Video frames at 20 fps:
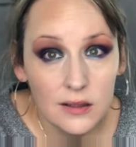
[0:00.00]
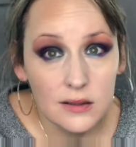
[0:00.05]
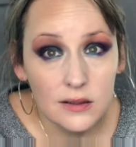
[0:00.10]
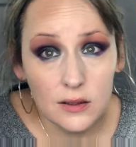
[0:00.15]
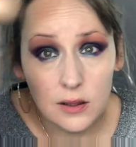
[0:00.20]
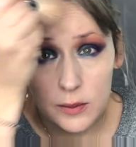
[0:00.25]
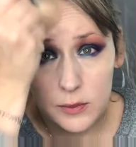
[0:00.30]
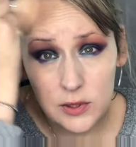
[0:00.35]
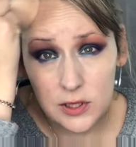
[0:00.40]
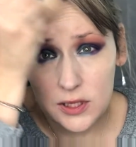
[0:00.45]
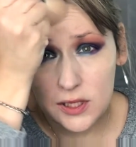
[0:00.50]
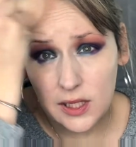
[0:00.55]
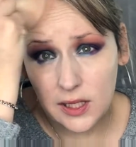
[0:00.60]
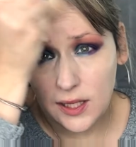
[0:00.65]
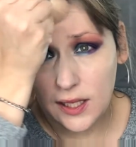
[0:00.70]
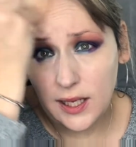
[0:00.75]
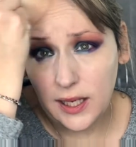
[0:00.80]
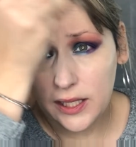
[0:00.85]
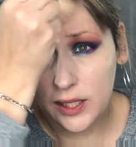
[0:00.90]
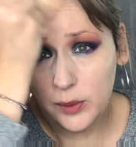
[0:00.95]
So I'm just gonna
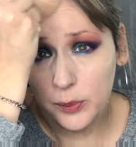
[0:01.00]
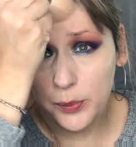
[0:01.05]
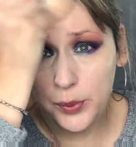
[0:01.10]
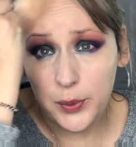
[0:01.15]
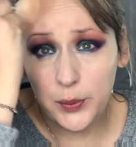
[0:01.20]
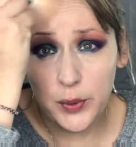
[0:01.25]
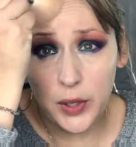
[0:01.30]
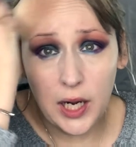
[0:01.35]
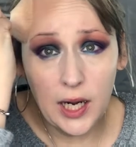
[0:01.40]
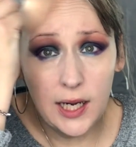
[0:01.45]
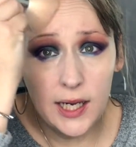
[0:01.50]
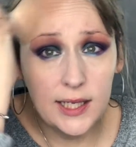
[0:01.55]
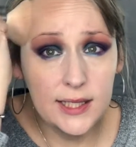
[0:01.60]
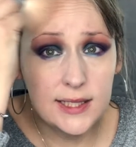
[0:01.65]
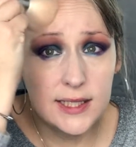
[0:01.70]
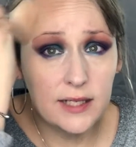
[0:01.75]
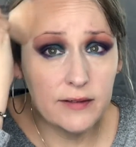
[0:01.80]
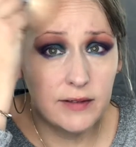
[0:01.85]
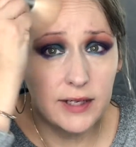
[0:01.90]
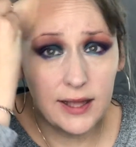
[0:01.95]
kind of
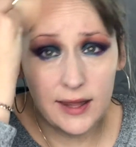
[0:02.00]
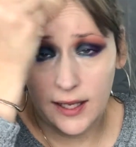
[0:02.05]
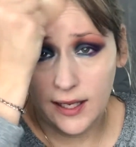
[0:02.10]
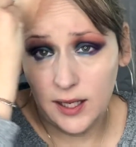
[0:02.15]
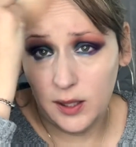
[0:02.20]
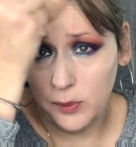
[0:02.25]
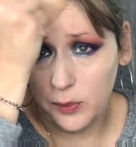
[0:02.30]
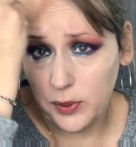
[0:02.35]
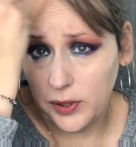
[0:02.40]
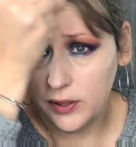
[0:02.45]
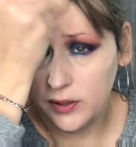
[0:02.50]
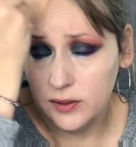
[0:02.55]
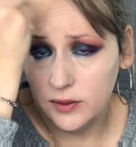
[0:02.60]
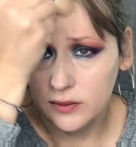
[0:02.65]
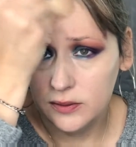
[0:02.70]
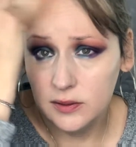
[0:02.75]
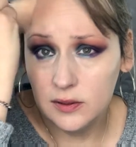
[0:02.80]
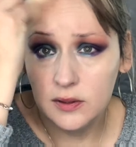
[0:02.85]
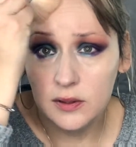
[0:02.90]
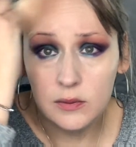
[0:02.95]
bronze everything up
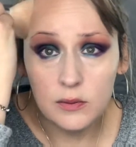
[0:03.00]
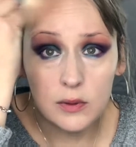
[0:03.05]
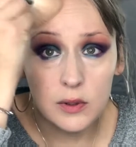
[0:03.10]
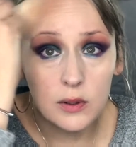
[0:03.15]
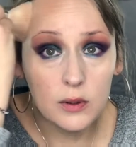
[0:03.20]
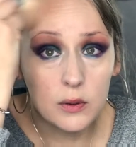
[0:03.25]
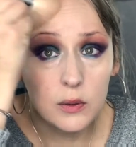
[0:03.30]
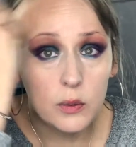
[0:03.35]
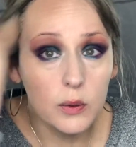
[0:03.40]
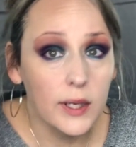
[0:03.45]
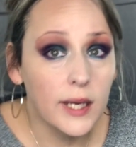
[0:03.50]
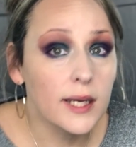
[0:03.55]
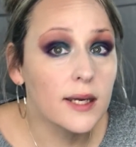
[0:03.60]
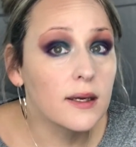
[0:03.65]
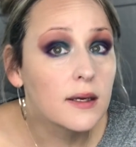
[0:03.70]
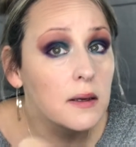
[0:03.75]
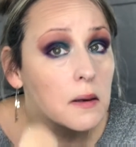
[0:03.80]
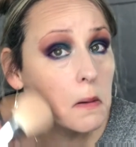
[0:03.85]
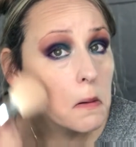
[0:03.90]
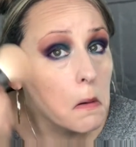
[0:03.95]
real
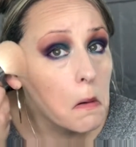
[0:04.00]
quick.